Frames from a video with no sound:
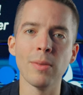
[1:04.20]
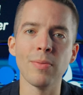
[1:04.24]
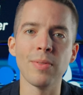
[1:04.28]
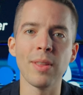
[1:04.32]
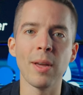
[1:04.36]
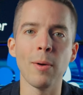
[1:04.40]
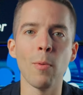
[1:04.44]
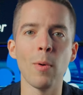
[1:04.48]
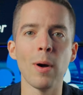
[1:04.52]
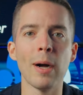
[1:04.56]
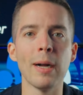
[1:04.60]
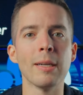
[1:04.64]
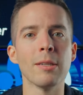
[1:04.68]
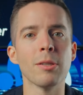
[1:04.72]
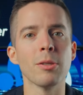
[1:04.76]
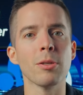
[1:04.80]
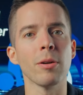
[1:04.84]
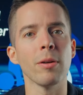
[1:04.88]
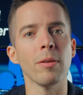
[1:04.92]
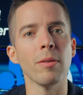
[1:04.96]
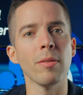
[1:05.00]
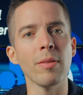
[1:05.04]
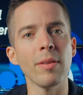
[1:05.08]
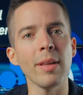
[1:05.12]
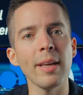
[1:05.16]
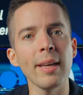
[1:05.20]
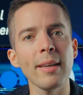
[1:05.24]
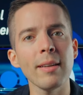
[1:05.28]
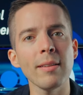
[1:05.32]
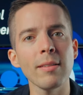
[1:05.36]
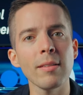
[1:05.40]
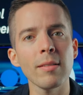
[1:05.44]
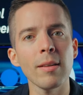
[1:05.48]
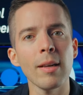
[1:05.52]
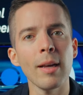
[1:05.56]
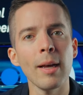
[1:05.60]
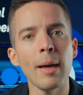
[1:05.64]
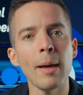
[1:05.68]
if they want certain
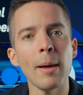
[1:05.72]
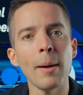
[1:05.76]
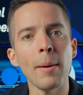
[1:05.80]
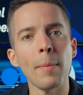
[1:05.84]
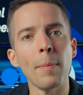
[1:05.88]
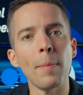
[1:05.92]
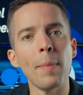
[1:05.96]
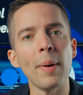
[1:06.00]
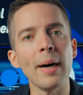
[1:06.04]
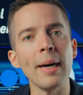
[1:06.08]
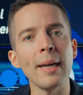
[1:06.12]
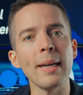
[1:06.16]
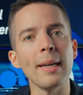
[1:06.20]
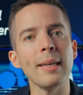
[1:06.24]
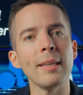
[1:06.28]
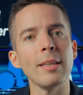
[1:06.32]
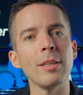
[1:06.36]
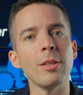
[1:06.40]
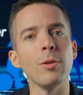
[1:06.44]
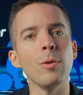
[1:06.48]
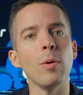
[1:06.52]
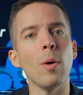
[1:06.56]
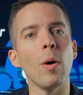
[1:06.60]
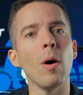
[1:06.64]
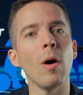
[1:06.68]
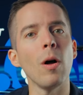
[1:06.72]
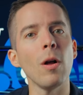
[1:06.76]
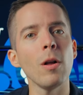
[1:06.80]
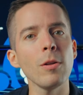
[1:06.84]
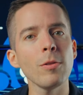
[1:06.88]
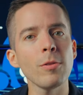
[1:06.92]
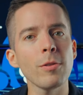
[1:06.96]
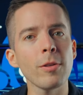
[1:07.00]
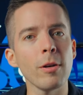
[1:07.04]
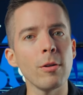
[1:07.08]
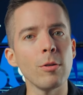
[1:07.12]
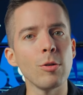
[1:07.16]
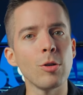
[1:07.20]
things, but you
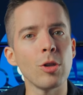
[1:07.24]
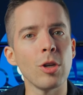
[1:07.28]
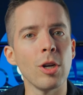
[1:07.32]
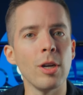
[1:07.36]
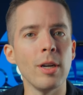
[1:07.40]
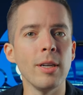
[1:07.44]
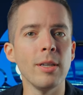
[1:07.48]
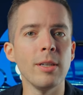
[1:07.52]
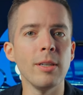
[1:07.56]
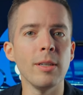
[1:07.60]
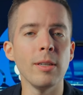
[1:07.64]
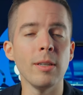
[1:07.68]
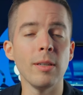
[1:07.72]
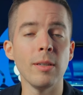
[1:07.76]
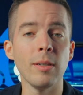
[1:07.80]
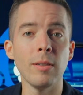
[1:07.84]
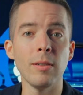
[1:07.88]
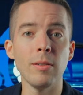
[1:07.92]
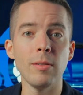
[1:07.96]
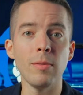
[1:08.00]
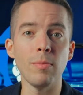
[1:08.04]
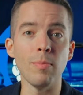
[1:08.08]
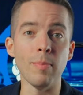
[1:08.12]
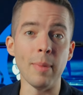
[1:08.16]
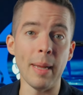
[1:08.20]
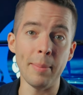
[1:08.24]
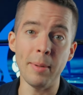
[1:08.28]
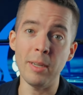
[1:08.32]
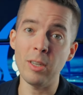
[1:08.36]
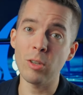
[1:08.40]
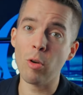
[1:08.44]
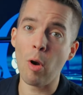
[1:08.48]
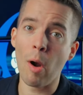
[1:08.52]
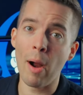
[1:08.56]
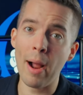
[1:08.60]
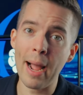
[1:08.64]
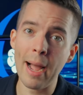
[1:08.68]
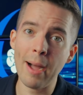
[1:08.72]
also should maybe
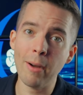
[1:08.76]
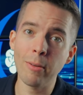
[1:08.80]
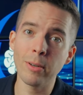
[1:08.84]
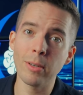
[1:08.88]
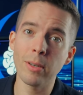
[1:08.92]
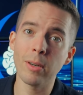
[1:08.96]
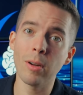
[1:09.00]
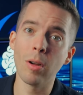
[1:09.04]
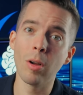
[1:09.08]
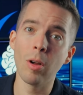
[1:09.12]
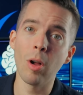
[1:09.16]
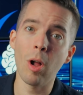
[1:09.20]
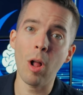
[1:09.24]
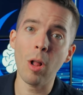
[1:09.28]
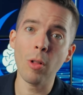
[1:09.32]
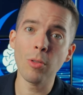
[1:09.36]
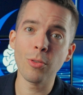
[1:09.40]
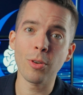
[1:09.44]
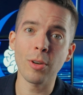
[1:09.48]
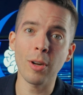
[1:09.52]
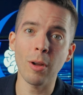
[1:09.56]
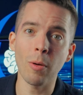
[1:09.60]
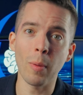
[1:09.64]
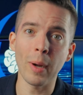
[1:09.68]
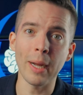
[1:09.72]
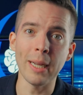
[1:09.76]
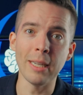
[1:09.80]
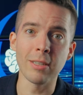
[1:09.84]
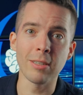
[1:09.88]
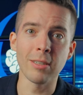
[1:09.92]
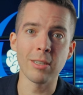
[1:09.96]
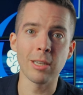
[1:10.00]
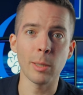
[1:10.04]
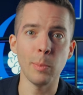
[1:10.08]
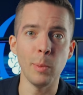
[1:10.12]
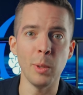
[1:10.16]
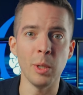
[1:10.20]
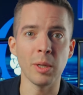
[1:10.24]
try out alternate ways to
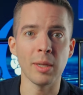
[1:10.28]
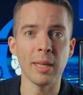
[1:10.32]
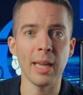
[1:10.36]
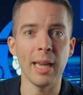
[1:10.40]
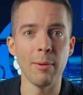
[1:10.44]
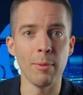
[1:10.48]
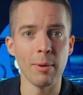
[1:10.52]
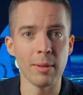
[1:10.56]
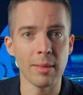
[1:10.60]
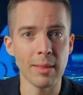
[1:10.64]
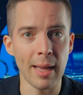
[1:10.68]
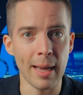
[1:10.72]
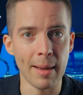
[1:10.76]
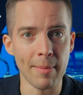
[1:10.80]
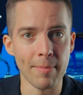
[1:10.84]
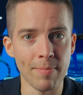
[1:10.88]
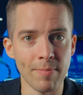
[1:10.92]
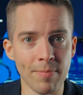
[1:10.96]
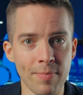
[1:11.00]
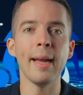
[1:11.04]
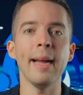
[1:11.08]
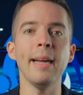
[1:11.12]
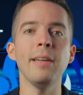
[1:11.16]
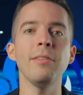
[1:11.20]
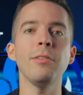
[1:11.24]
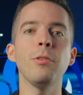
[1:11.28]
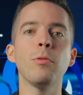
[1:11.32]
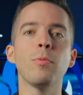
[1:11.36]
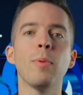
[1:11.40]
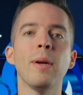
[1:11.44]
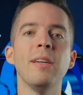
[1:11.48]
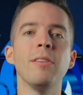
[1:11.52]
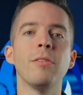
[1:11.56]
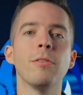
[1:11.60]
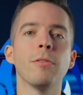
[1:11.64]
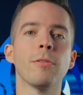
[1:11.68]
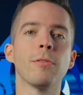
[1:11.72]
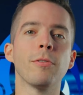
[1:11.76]
communicate with them. As you
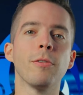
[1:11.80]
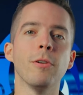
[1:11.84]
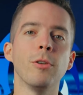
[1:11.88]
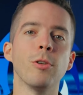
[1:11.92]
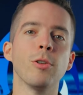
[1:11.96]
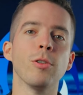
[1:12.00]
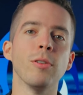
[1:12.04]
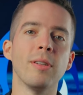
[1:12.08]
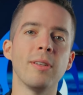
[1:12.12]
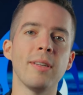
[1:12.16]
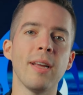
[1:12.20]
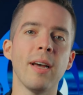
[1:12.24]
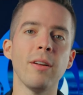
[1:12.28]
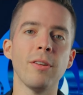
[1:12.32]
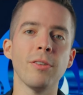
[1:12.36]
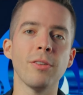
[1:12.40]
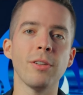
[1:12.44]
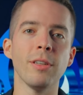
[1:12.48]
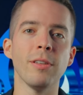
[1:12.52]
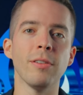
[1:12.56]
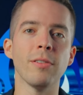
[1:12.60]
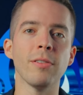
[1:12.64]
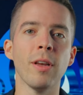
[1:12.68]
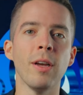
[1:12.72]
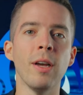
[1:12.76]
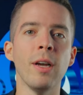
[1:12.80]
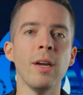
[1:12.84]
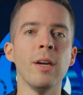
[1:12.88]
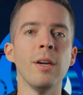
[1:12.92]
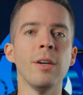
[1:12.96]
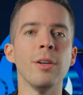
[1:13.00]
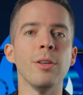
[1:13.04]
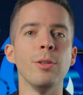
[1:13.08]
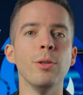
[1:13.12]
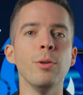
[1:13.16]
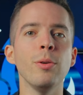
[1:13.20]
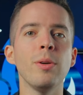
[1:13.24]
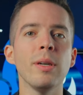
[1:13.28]
raise your social intelligence,
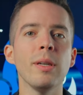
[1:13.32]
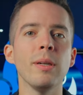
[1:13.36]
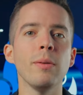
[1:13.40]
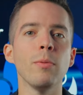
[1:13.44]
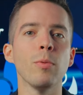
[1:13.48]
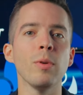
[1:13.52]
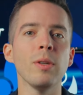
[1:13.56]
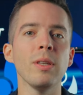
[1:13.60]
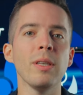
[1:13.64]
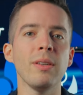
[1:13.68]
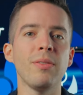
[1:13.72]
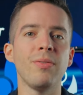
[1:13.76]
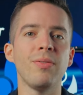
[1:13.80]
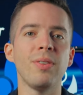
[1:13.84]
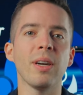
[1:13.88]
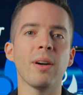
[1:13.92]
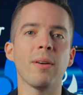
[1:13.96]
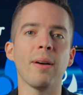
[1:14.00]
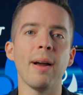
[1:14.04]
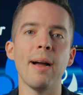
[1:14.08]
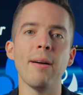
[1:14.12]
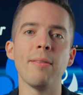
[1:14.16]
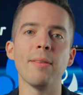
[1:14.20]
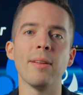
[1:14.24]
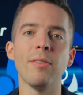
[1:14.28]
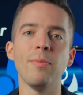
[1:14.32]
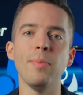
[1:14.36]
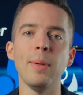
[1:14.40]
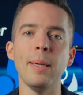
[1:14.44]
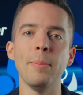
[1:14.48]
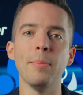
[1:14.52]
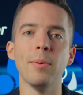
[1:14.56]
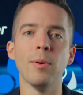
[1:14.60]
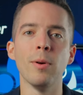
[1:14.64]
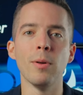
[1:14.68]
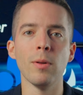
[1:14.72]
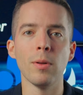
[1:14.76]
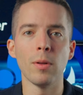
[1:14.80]
you can really figure out if
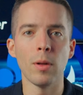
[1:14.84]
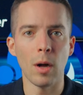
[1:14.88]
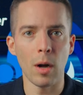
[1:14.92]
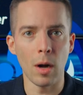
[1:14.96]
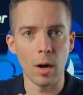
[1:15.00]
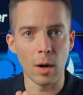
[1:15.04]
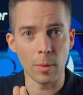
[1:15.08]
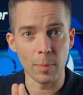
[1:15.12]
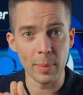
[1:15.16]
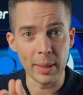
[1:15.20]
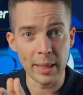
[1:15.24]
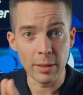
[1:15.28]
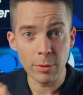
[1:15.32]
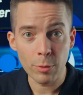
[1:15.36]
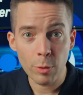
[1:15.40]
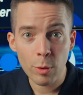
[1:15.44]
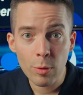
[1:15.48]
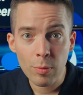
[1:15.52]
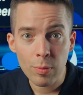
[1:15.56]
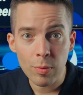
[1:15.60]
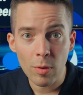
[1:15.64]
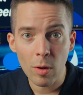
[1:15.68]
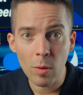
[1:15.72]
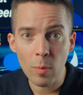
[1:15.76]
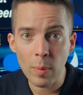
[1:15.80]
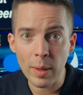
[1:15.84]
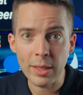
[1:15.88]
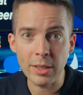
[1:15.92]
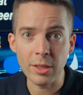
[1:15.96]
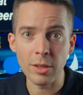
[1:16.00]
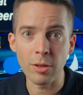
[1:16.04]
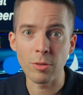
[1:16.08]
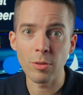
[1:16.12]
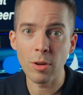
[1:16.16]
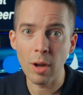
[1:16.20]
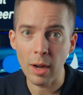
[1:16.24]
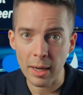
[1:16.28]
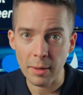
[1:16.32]
people are being truthful when you're
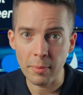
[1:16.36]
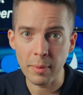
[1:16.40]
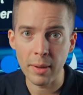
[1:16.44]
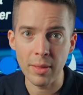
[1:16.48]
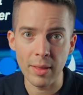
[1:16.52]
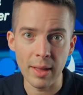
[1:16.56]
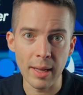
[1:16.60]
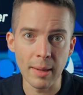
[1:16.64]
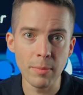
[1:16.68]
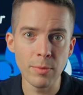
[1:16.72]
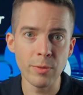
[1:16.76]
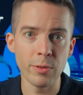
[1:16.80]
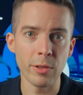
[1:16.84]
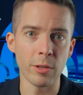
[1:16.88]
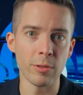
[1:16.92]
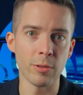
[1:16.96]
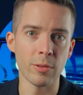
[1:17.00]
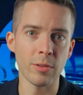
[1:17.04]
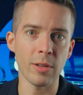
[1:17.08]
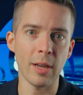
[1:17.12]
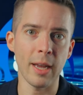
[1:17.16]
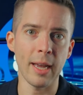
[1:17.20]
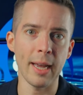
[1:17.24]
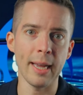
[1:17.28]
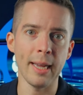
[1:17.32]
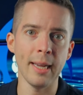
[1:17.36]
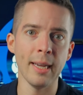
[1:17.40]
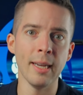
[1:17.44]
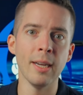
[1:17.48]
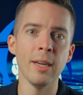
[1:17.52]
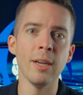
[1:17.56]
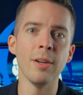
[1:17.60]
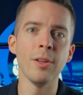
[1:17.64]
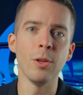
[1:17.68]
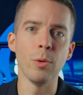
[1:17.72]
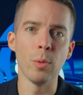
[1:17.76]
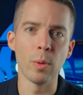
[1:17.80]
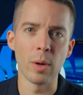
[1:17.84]
talking with them. So say
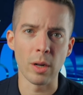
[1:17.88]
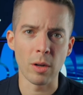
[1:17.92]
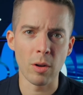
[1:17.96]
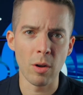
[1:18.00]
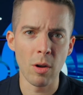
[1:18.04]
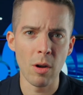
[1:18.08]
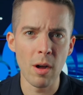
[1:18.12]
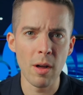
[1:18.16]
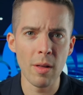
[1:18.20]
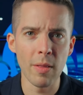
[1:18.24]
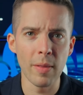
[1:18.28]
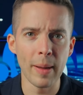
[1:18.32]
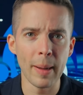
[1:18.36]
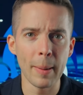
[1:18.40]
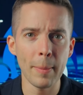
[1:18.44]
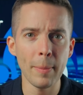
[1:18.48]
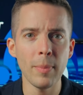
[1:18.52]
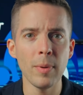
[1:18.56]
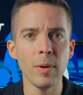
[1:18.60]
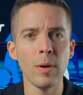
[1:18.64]
you want to call them